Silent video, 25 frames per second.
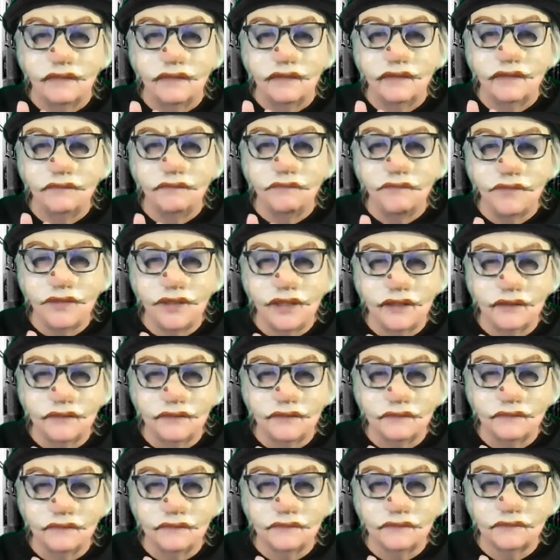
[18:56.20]
in
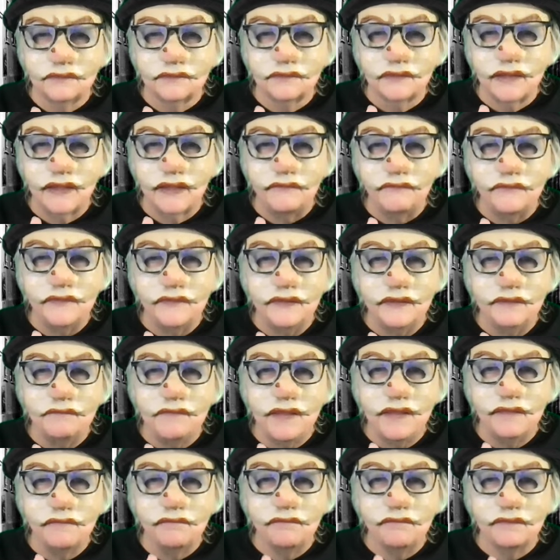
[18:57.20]
water, softening them
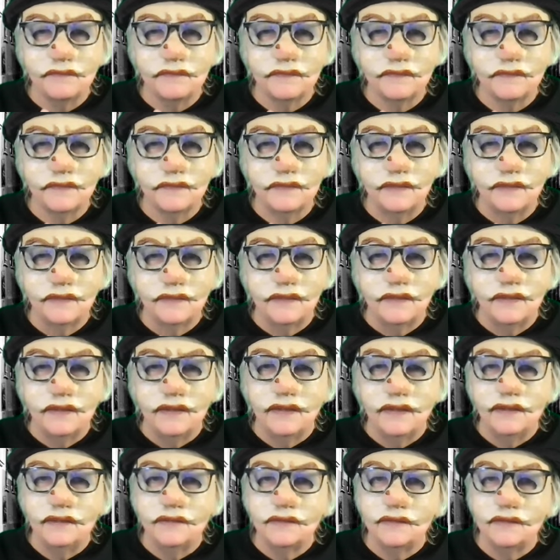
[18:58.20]
up.
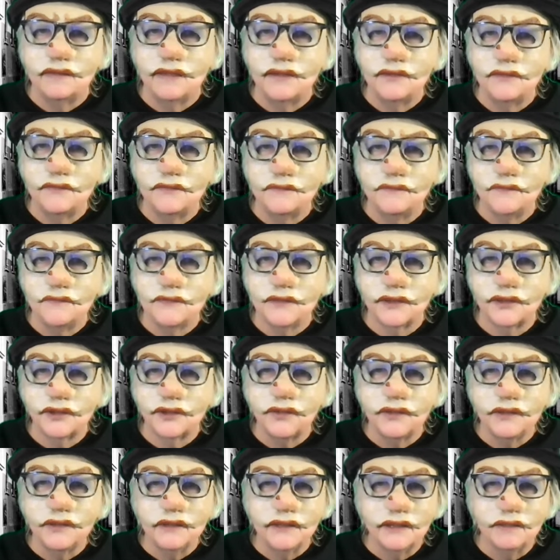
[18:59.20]
And then I used
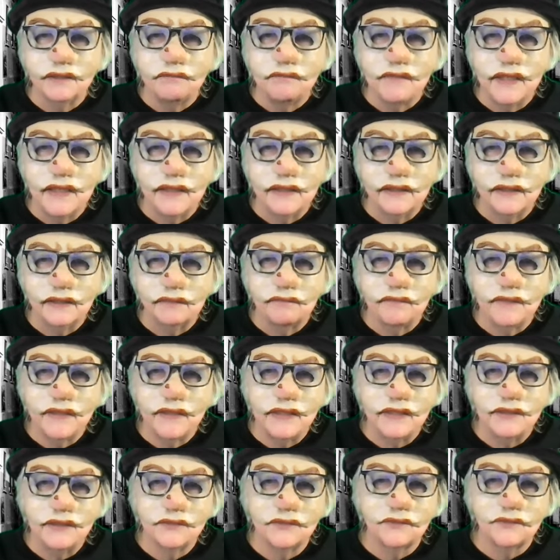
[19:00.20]
acrylic modeling
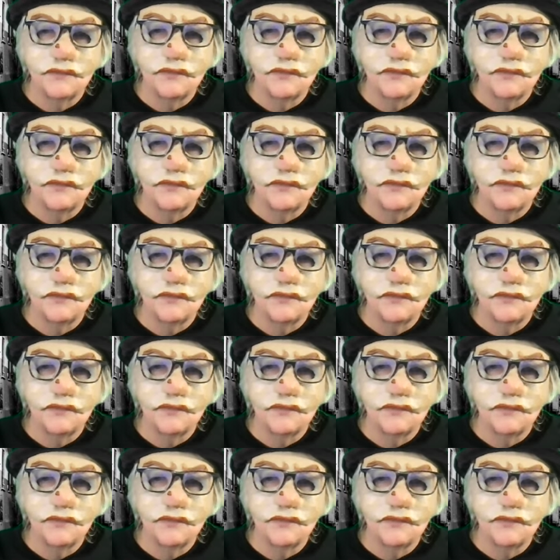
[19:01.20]
paste